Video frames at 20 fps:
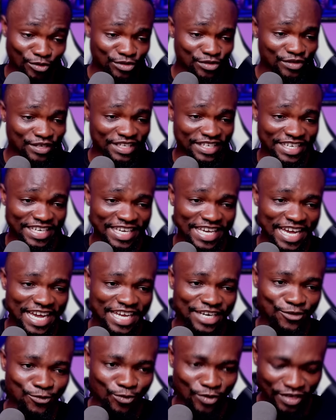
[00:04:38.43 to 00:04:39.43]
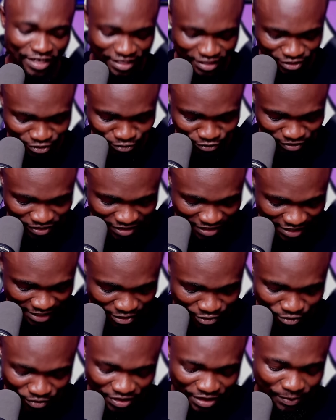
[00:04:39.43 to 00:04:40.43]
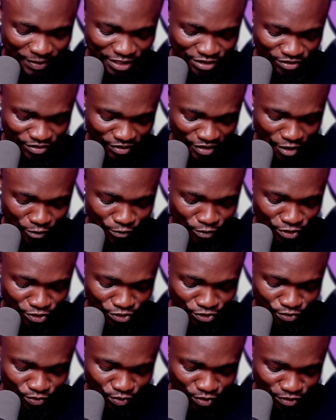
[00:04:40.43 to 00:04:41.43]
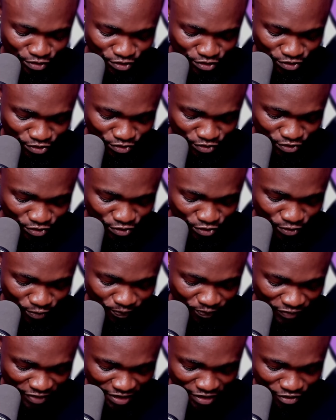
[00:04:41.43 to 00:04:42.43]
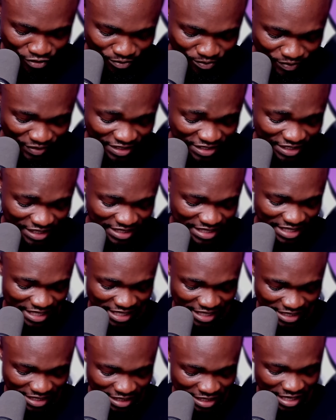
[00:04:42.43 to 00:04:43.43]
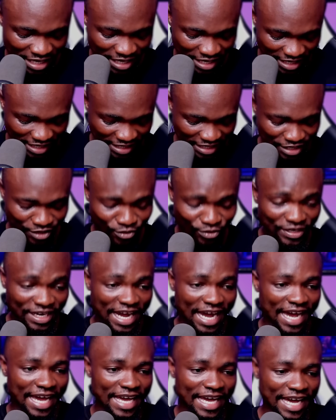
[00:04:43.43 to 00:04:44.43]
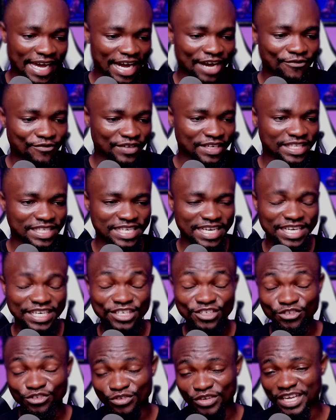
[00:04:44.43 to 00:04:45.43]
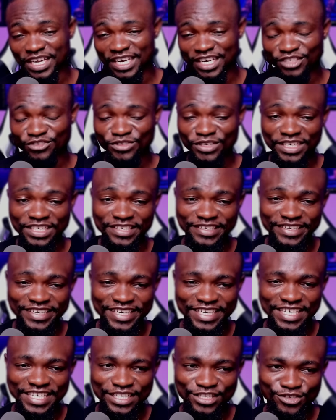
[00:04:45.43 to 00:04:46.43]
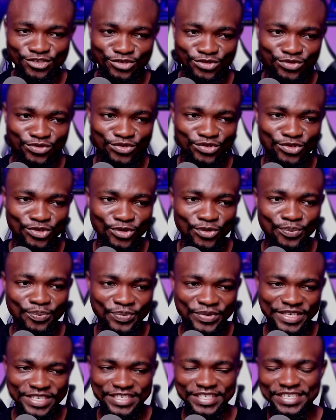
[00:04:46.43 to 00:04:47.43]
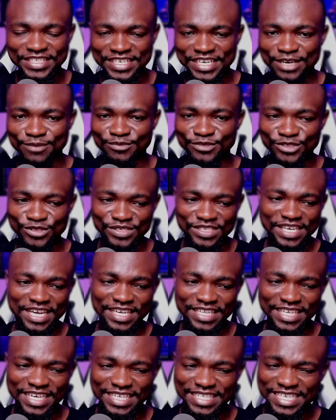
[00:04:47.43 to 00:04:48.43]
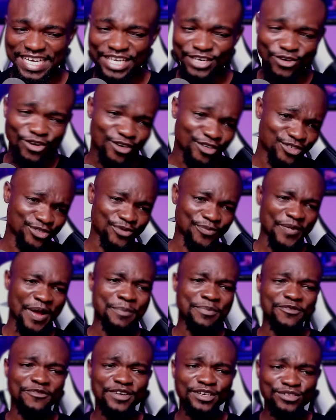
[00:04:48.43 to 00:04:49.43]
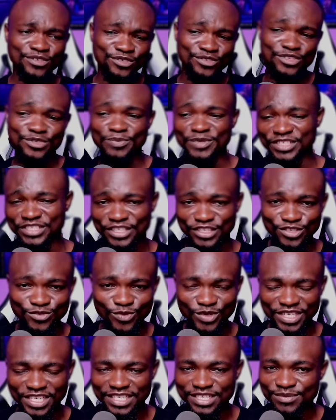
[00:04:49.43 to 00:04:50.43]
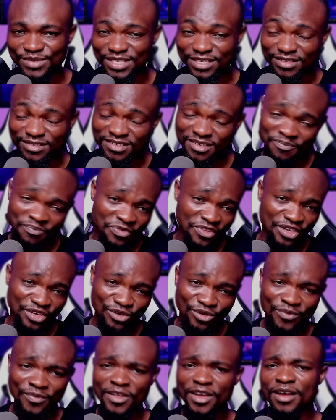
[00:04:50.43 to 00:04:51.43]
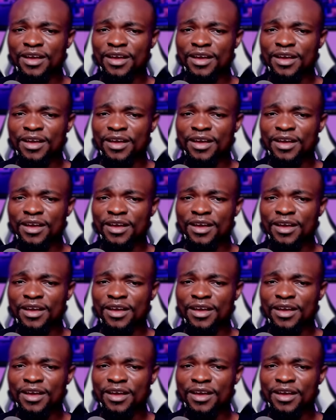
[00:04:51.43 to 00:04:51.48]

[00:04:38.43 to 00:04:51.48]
want to link any wallet, just click on the particular one you want to use. So click on BitGet and click on I have it, and you can actually link it to your PixelTap just like that. And also, I prefer to use BitGet wallets because, you know,